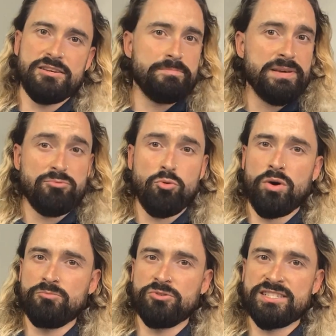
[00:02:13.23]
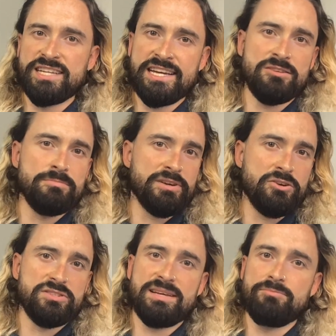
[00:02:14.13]
that people won't want to date them
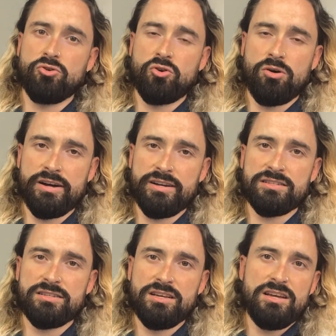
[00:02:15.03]
because they're more quiet.